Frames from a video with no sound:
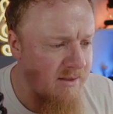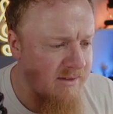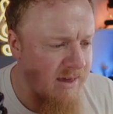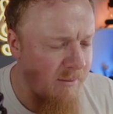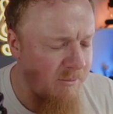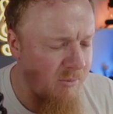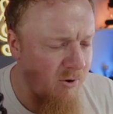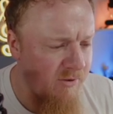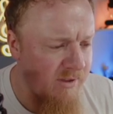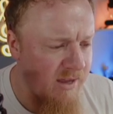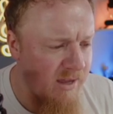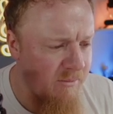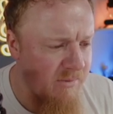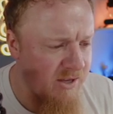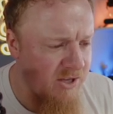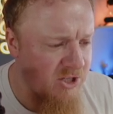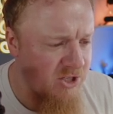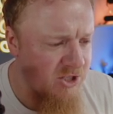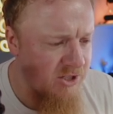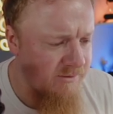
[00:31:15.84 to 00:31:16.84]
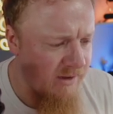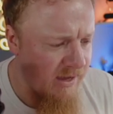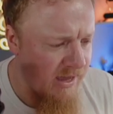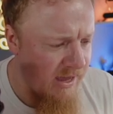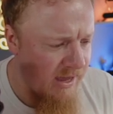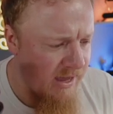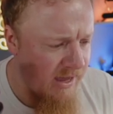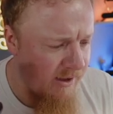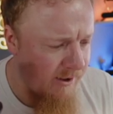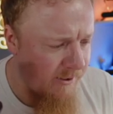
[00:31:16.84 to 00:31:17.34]
tap on image
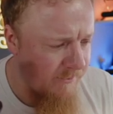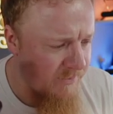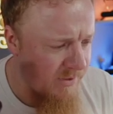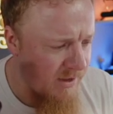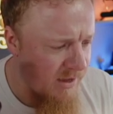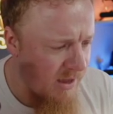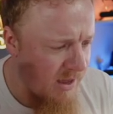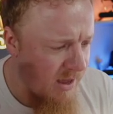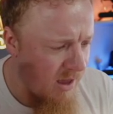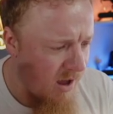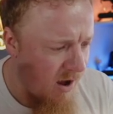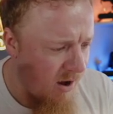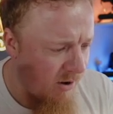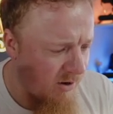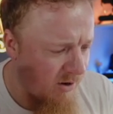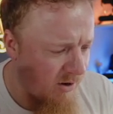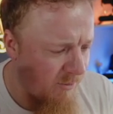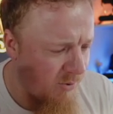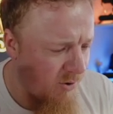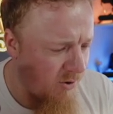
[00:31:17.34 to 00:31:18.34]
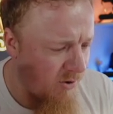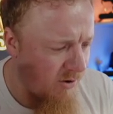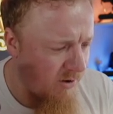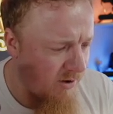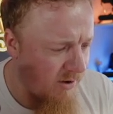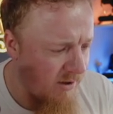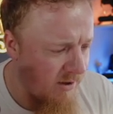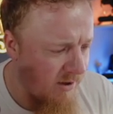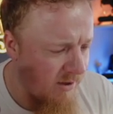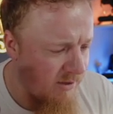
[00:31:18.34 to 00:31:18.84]
here, I'm going to put
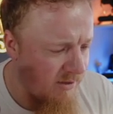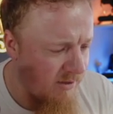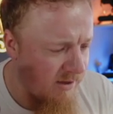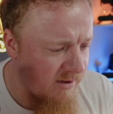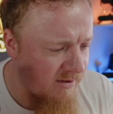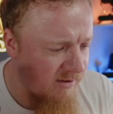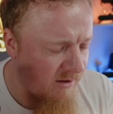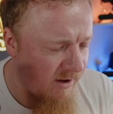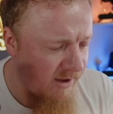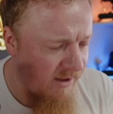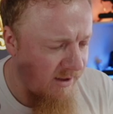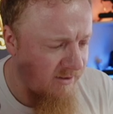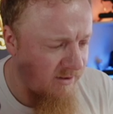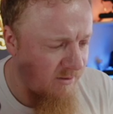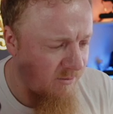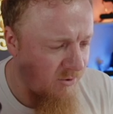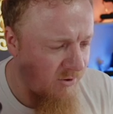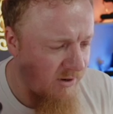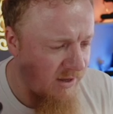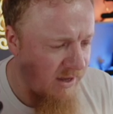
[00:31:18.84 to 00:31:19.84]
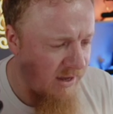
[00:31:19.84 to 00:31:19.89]
this item on